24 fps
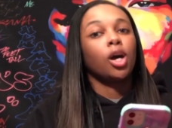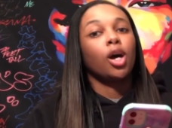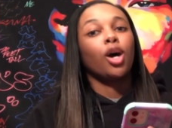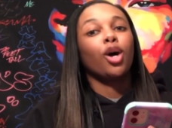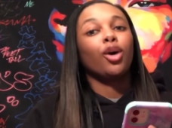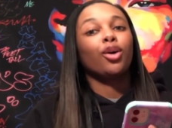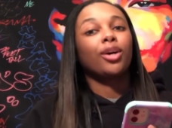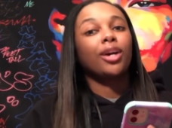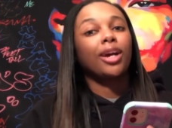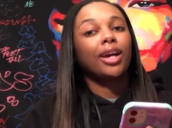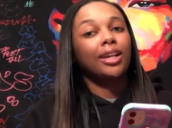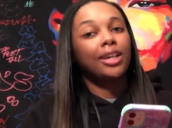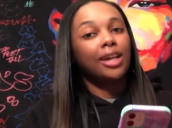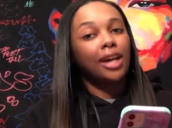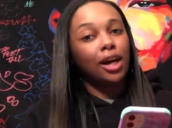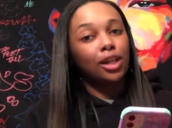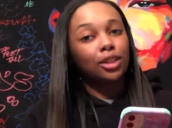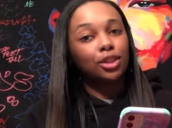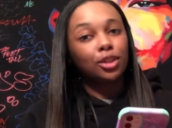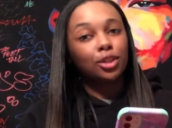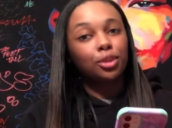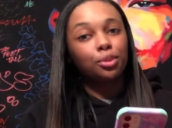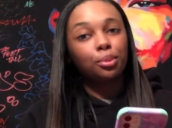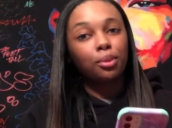Okay, now
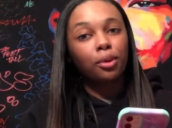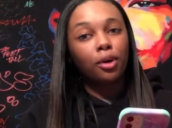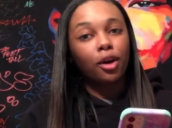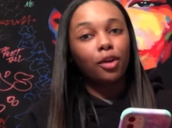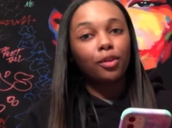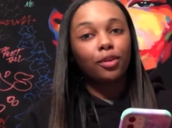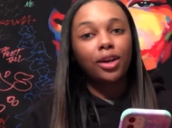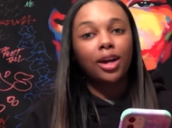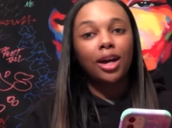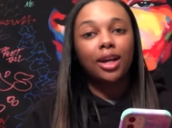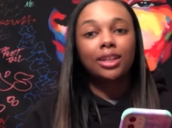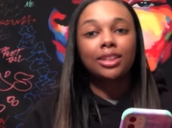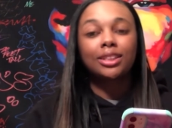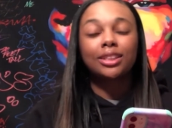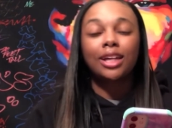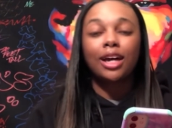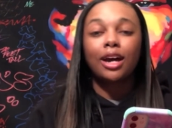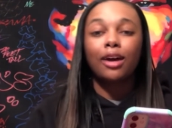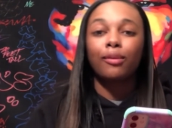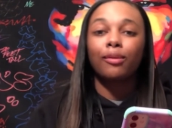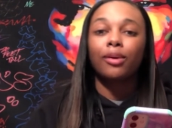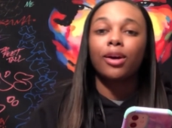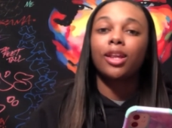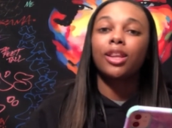to the part where I
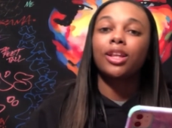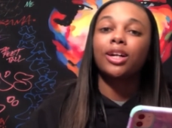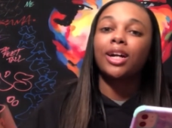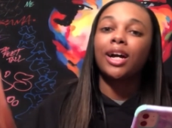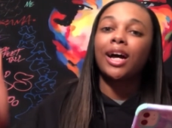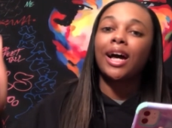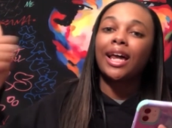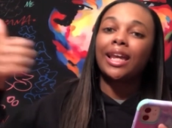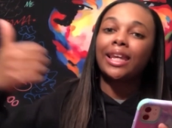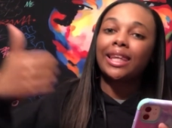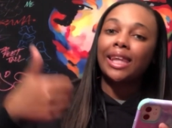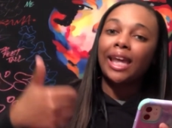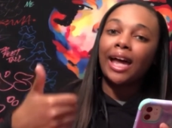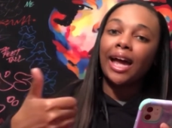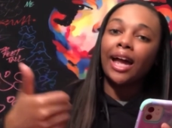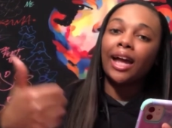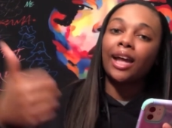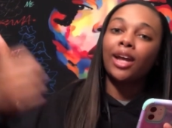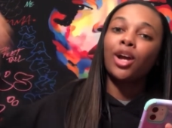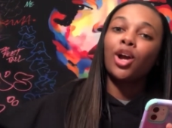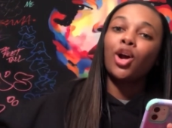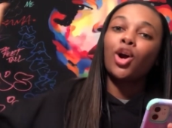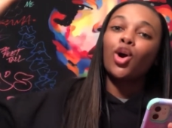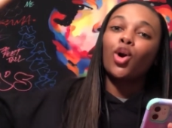decide whether I
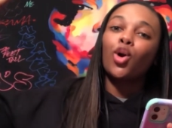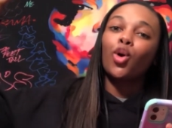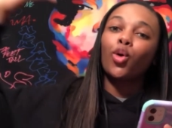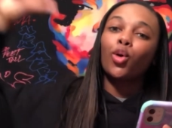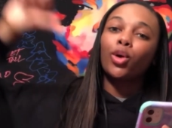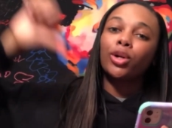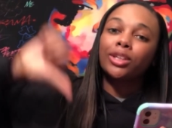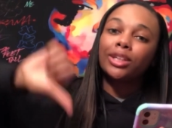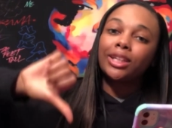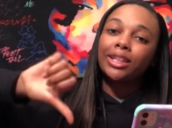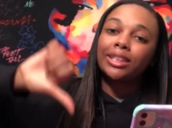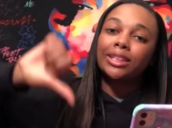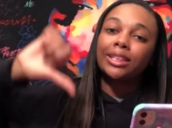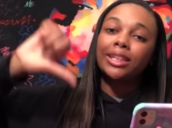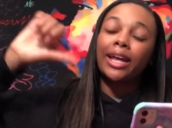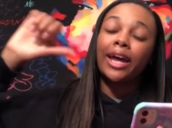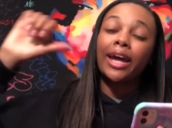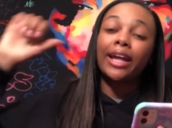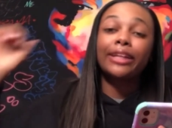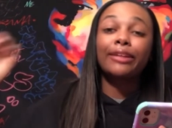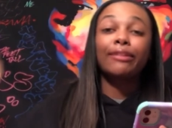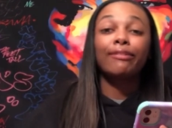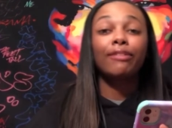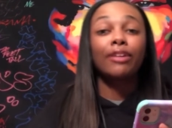like or
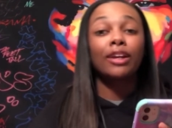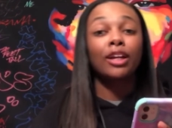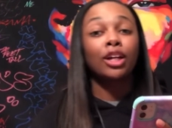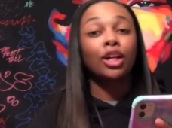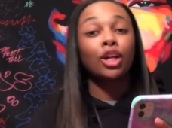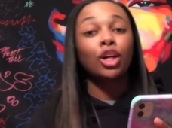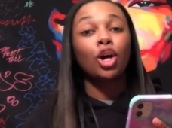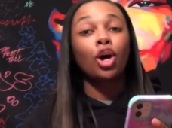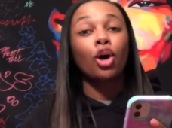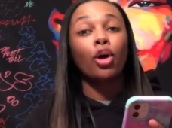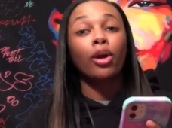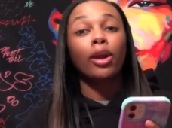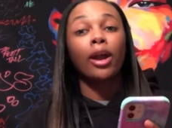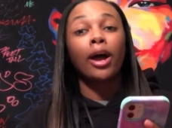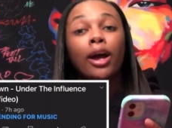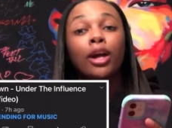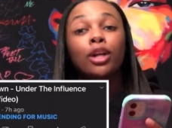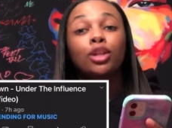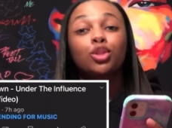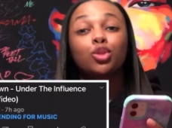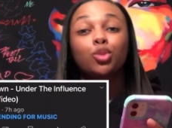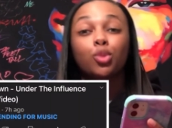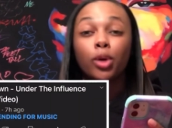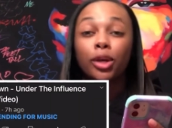dislike the video. And I
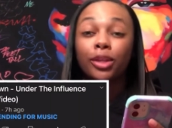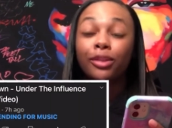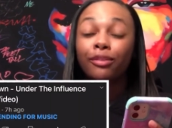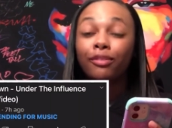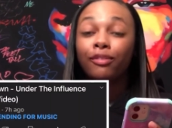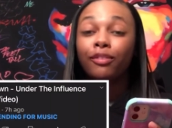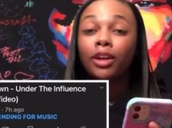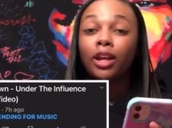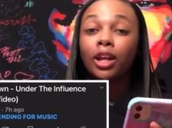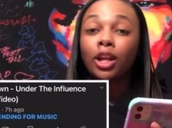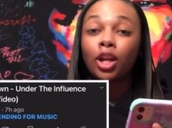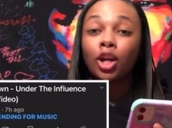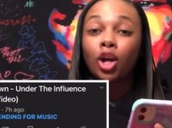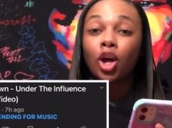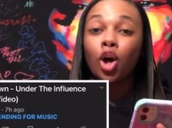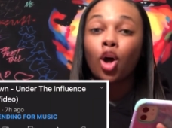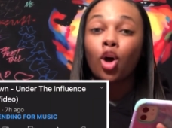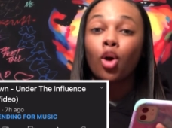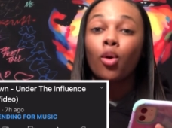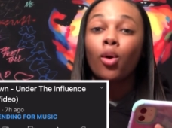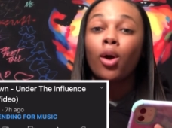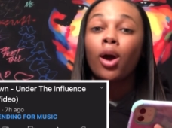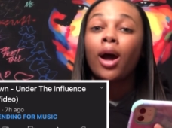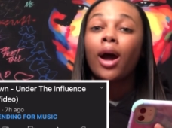enjoyed the
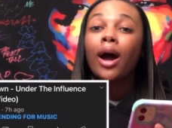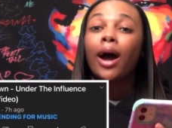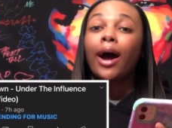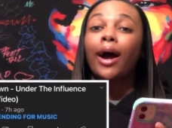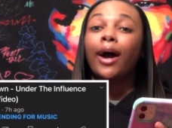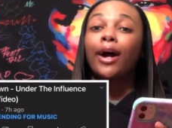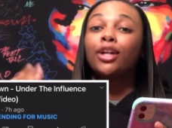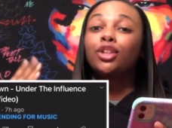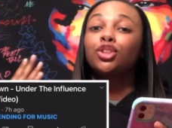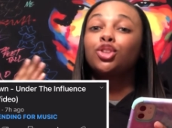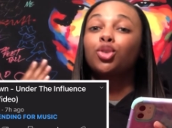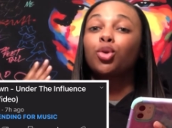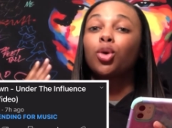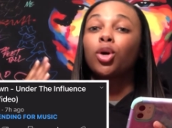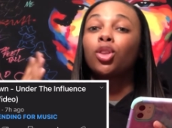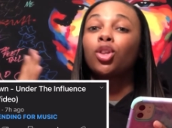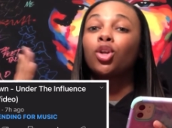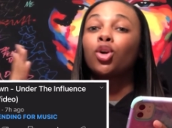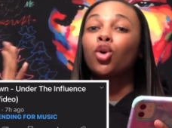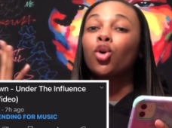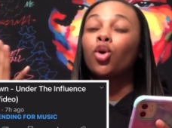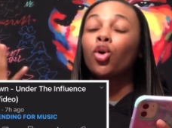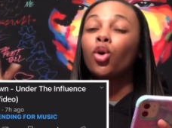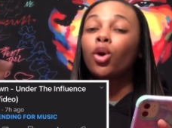video. I enjoyed
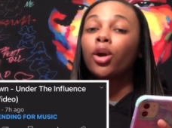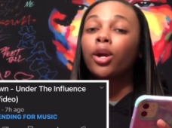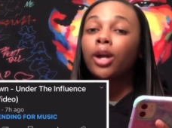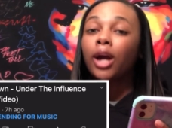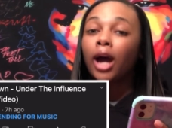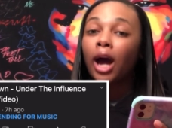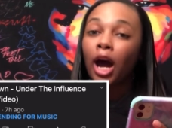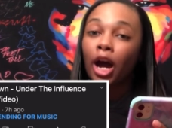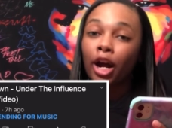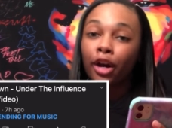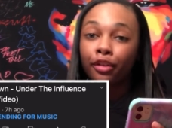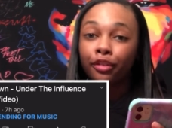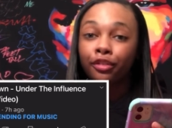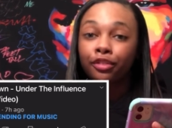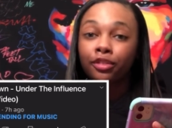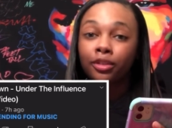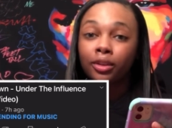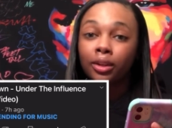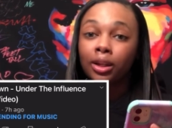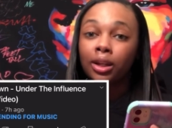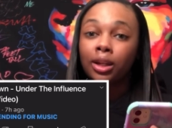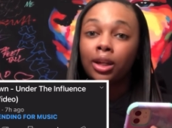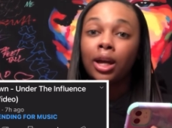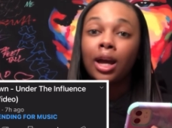the
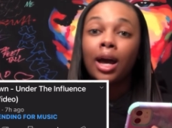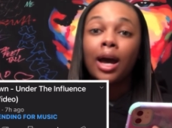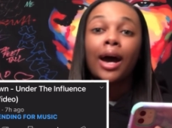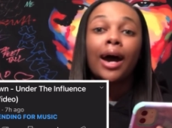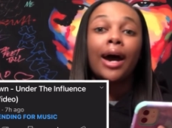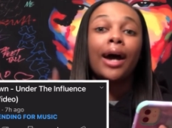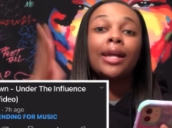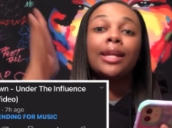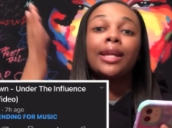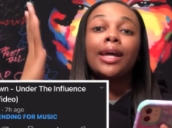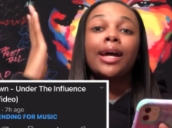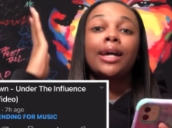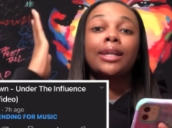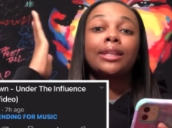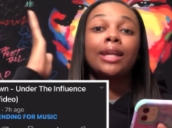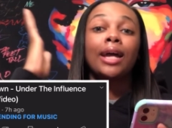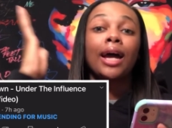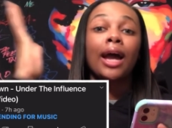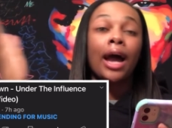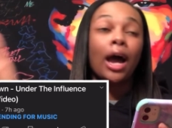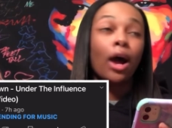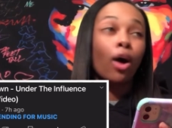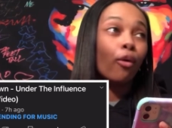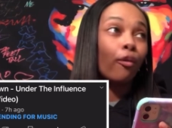choreography. I like the
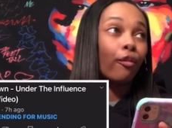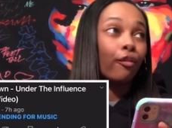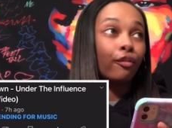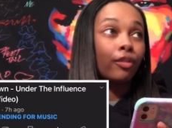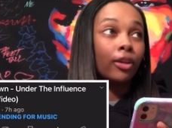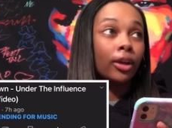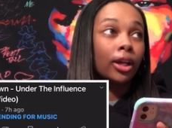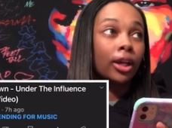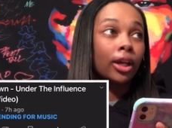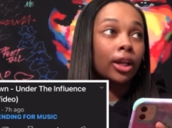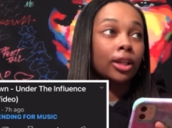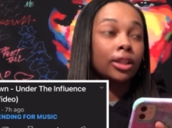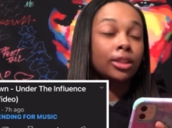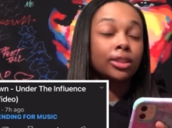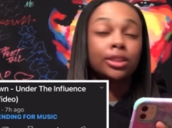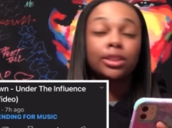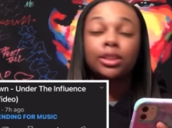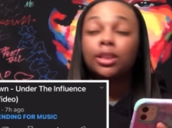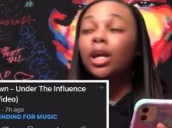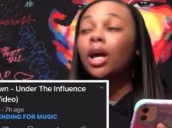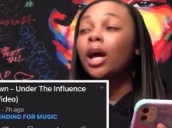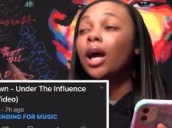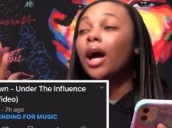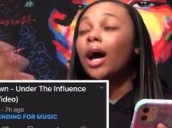
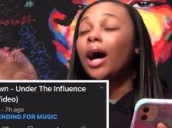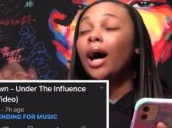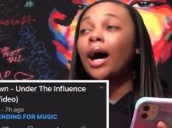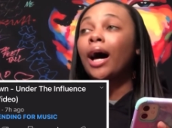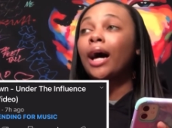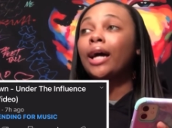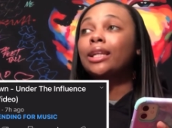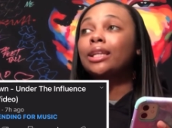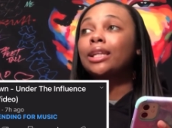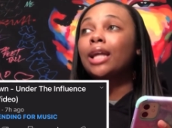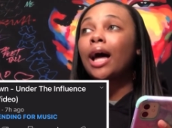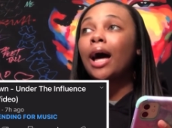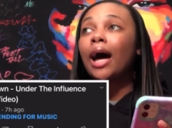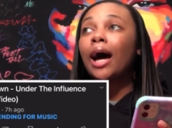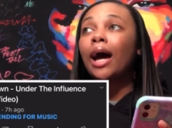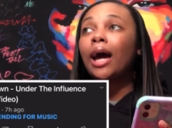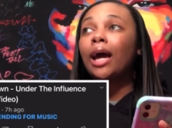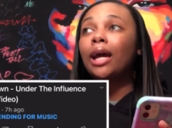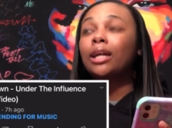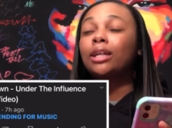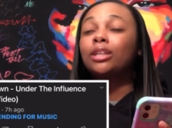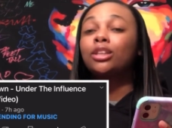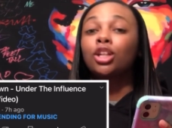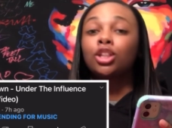outfits. I
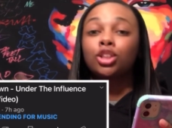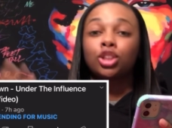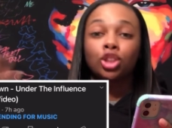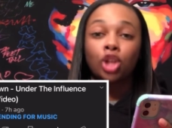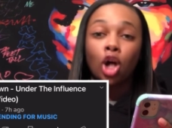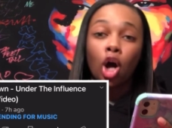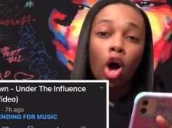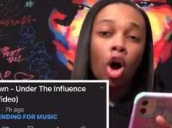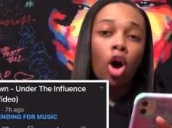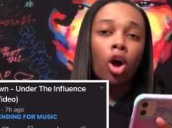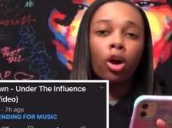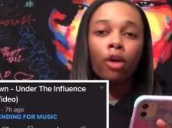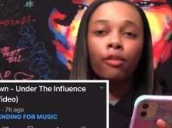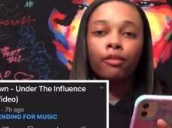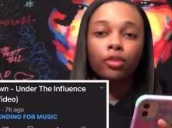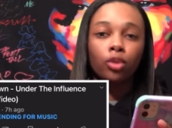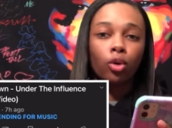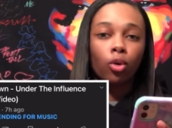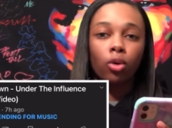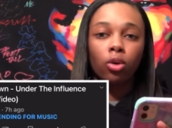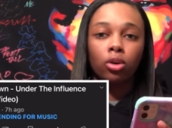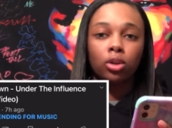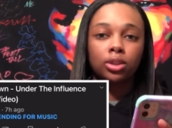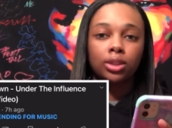like the song, of
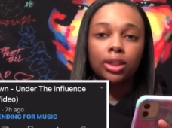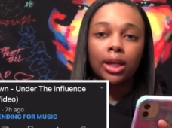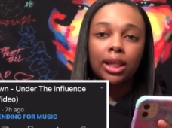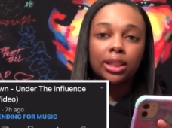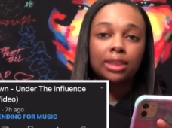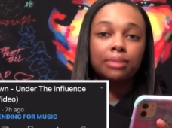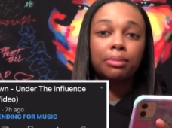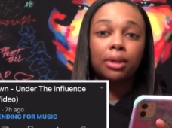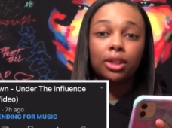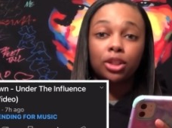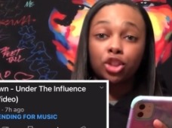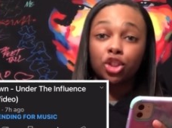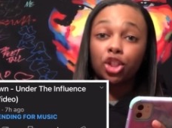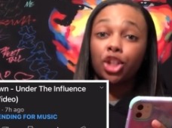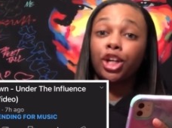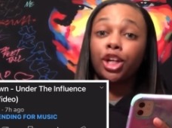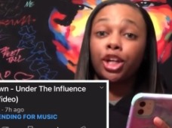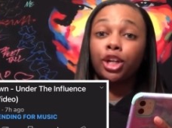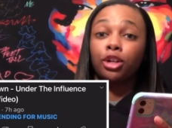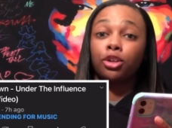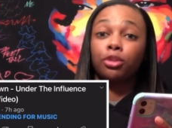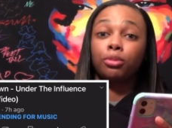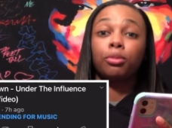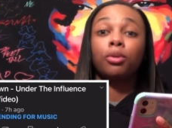course. That's my
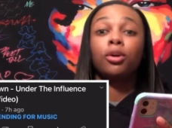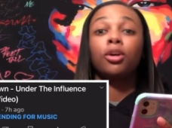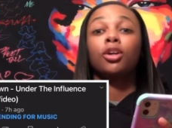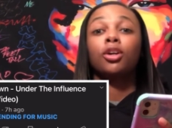jam.